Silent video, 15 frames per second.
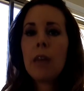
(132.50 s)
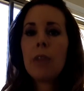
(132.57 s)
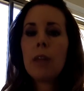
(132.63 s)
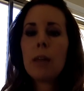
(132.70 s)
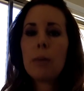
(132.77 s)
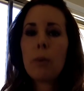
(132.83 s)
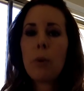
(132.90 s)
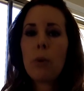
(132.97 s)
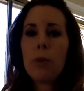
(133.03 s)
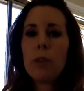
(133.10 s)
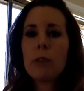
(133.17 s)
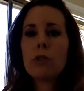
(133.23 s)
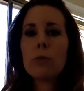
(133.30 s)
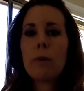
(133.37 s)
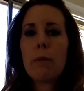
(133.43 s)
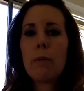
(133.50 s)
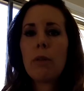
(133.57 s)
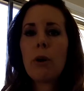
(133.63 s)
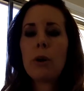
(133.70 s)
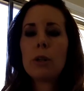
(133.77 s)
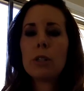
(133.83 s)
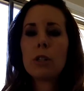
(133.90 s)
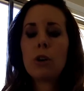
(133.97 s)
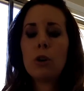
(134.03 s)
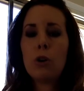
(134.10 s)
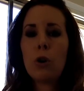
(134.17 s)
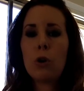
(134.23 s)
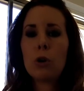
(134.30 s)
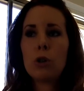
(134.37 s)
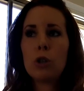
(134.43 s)
The important thing to remember though is to
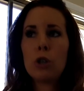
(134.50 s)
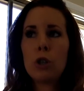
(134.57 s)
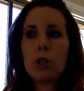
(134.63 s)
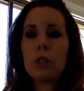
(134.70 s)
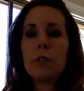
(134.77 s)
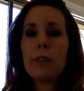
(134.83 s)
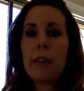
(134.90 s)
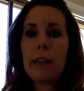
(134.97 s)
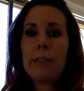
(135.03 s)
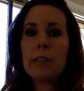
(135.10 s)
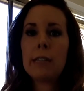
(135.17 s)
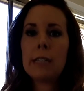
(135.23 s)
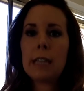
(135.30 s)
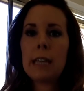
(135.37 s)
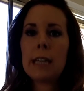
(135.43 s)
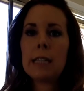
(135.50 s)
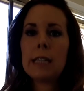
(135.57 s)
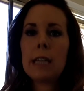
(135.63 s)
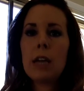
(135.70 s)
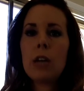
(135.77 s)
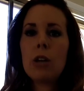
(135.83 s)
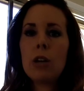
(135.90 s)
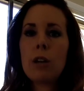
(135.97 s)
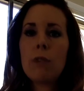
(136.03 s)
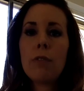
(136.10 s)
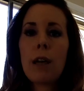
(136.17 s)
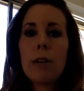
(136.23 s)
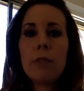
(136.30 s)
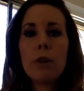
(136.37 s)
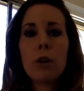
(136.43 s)
not use flavoured teas. You can
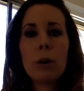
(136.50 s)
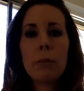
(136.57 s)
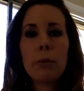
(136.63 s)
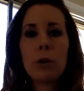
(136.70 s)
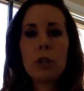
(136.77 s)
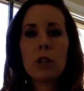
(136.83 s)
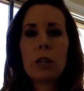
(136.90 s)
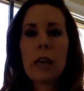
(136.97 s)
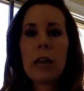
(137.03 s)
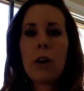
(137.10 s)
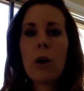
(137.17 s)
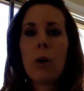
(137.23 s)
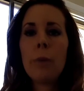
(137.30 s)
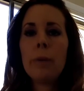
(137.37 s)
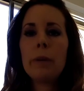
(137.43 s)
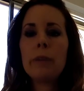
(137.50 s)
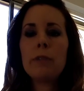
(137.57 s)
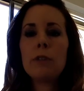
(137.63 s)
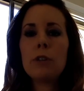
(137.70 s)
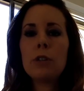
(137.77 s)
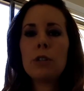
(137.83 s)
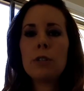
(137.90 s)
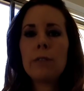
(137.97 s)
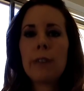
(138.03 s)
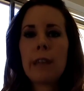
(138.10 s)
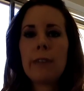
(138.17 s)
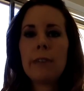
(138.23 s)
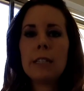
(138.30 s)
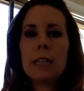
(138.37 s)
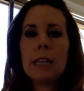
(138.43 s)
flavour your kombucha later on, but if you use
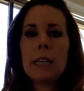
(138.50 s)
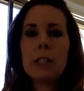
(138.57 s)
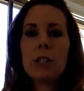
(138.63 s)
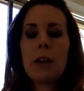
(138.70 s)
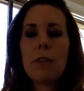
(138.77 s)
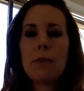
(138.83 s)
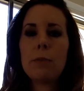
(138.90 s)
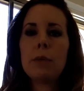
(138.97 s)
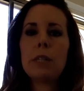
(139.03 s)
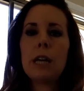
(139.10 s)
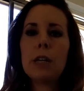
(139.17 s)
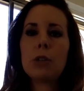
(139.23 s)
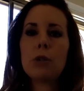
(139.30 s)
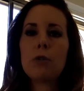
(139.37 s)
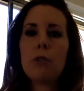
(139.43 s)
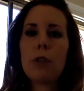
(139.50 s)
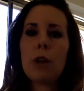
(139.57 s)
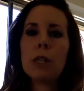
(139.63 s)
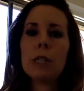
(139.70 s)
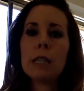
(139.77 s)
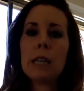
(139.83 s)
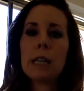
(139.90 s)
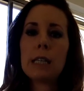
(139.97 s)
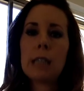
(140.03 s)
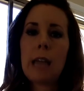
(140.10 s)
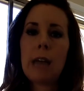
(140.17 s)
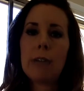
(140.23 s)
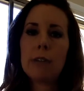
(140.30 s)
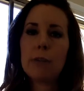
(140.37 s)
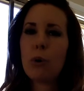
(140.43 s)
flavoured teas, you have the potential for those teas to
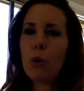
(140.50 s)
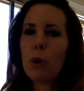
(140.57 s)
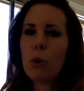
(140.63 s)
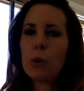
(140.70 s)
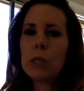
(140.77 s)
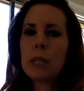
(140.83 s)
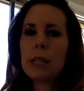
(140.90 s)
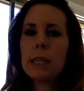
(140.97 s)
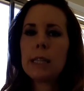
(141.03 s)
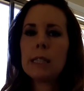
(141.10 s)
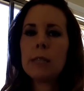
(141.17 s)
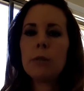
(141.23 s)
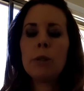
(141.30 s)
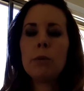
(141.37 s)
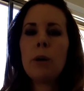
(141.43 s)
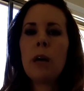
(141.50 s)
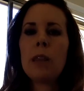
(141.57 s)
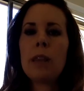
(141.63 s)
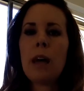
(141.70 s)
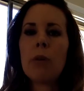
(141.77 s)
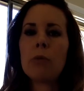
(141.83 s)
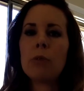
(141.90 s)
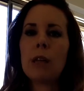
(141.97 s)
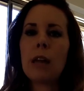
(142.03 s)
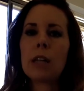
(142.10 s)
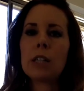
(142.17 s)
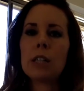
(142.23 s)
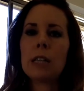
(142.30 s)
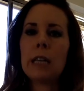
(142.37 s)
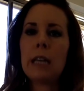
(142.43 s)
have some oils and things in them, and that will
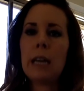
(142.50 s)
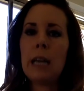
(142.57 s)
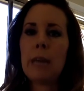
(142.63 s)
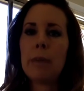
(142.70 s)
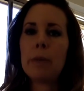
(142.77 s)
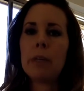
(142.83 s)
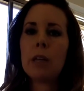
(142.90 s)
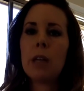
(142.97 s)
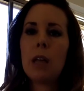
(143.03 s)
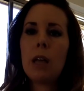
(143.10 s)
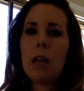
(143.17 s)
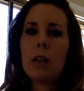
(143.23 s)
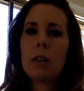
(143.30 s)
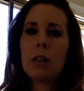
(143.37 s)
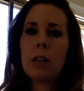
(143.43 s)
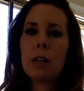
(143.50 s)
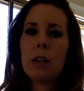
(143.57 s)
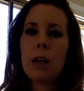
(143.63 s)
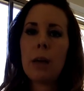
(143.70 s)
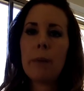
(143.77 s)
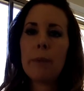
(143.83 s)
actually inhibit the